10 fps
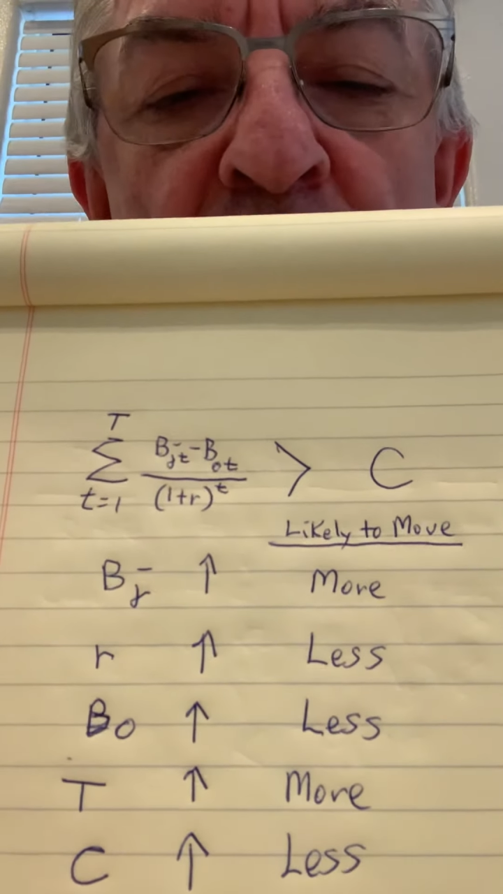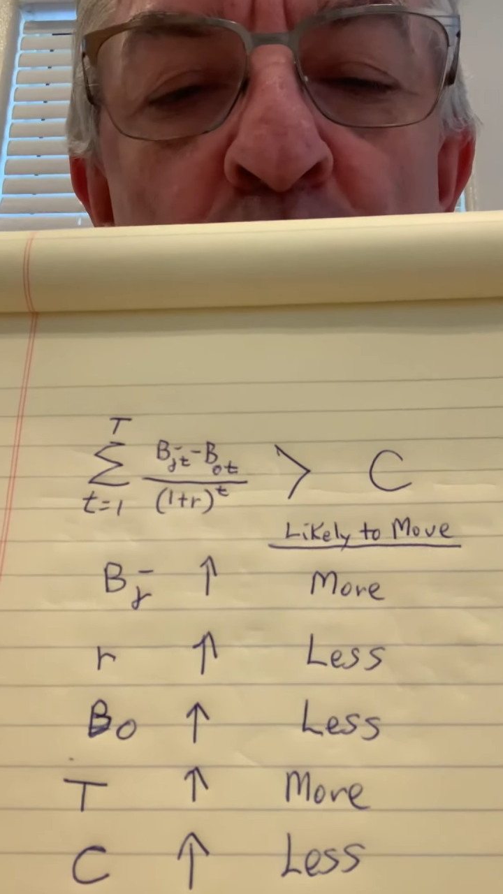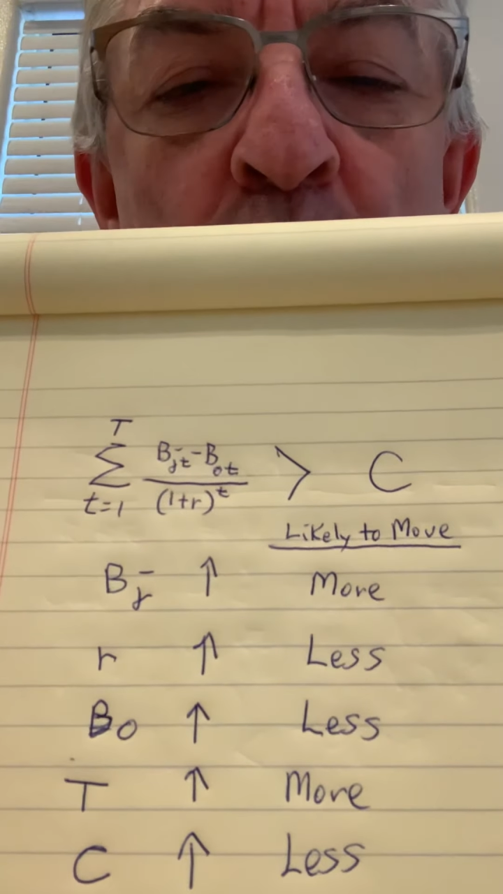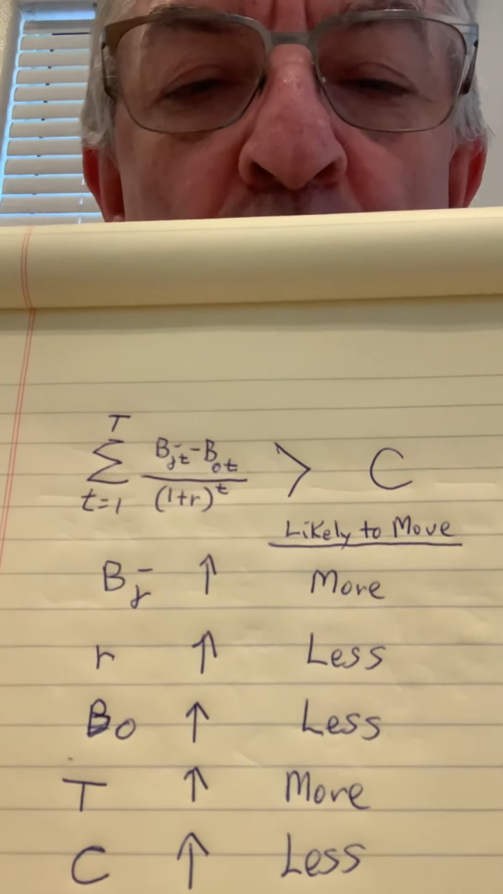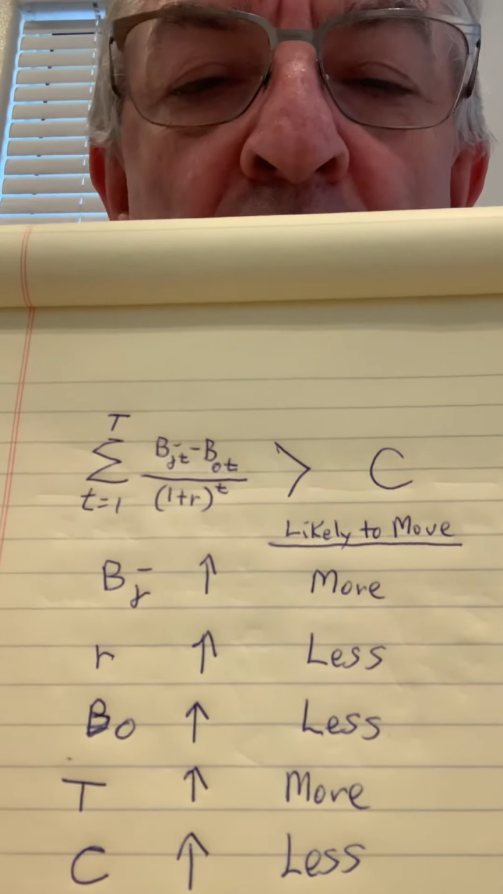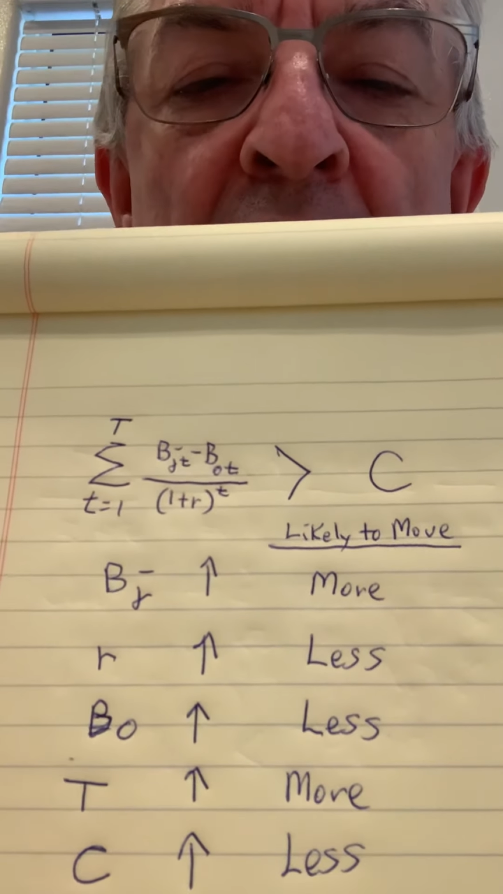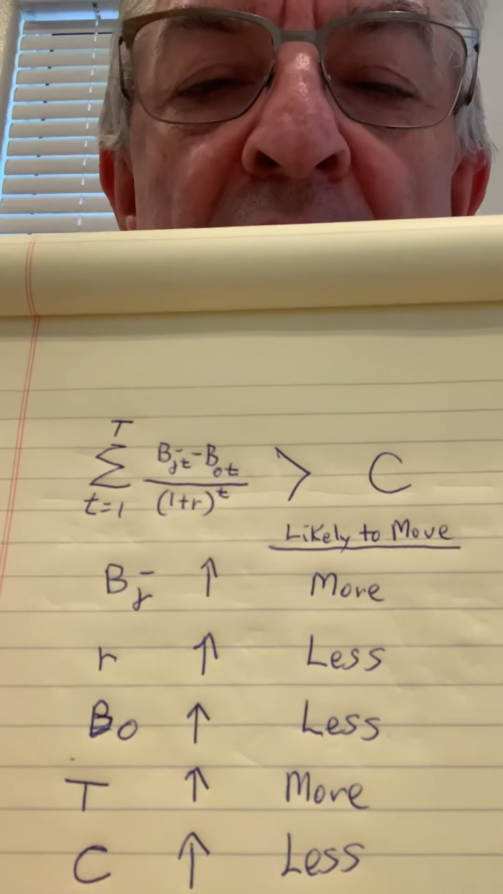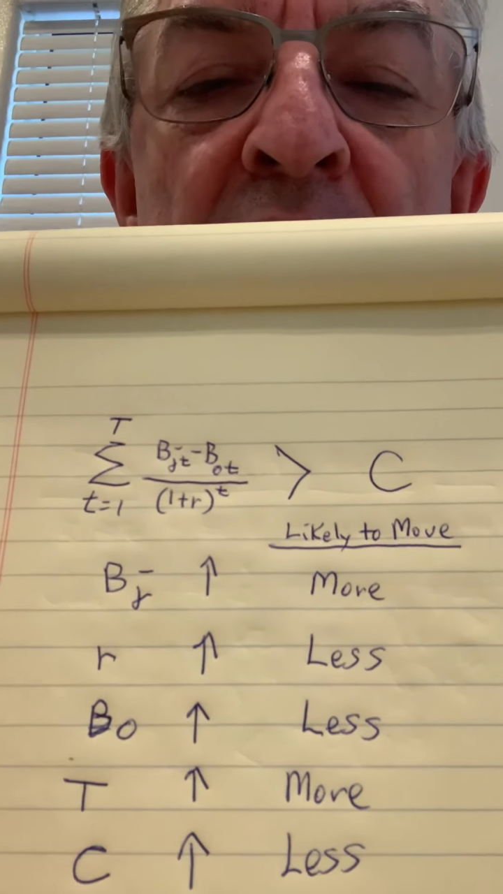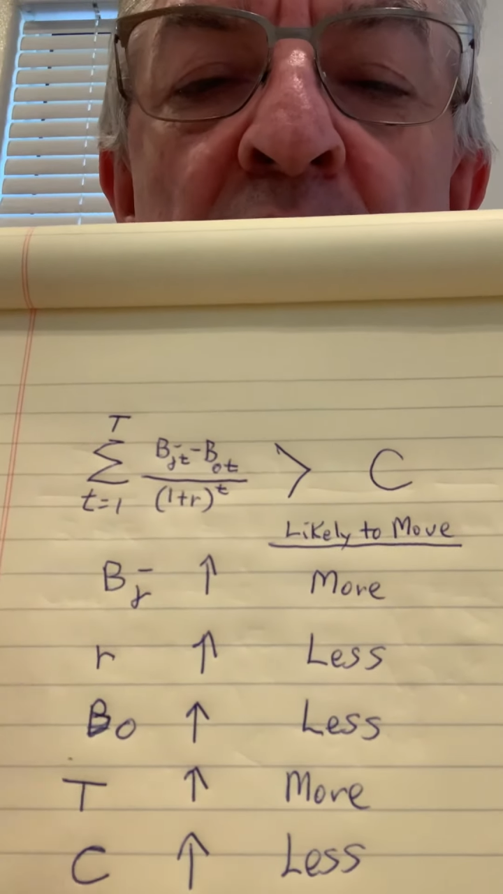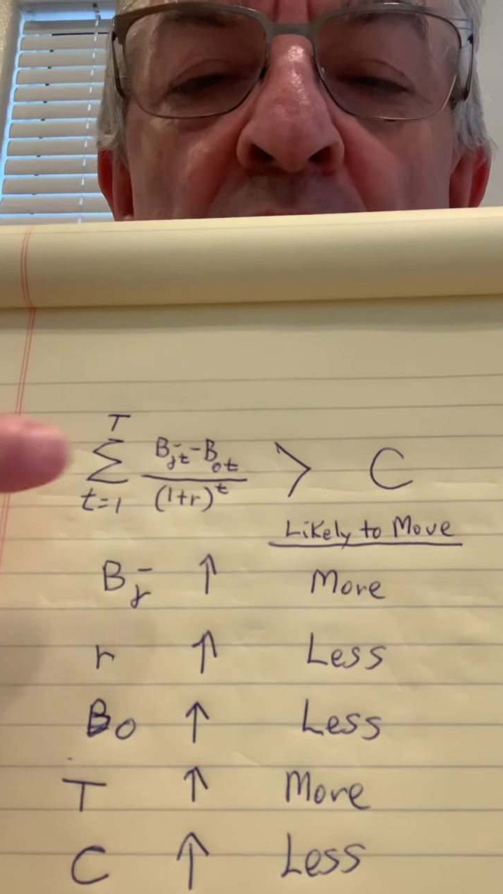that we're looking
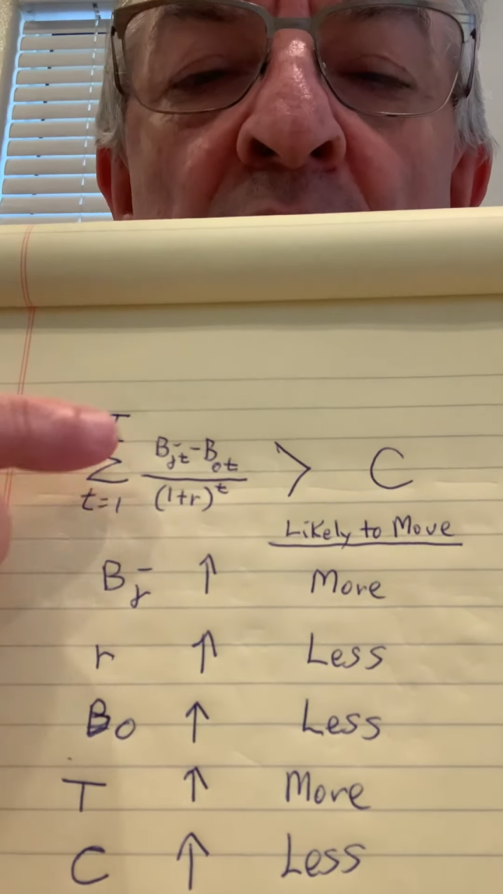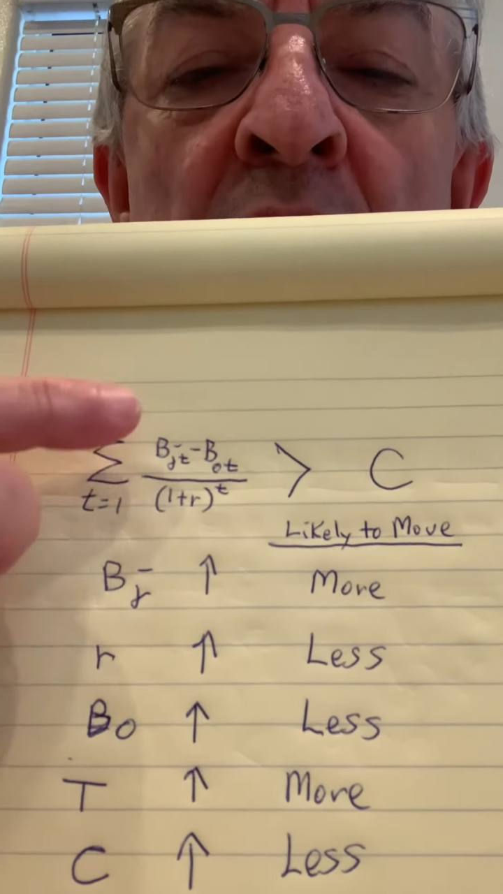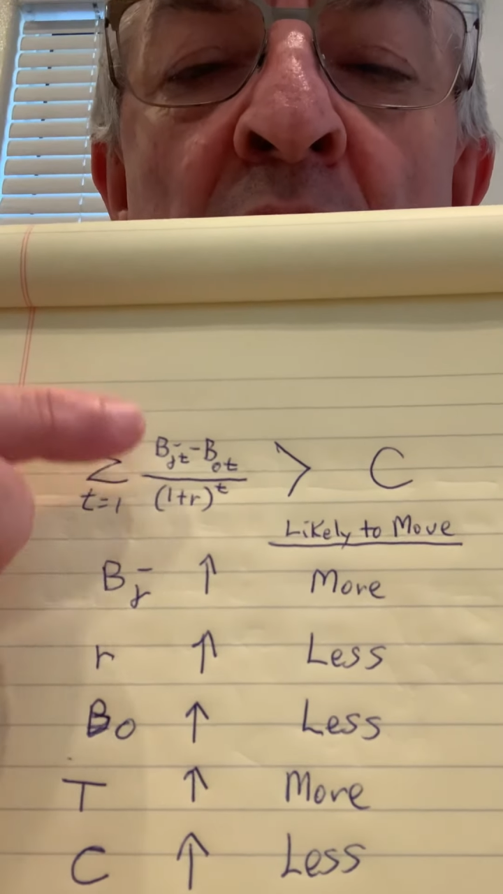at here.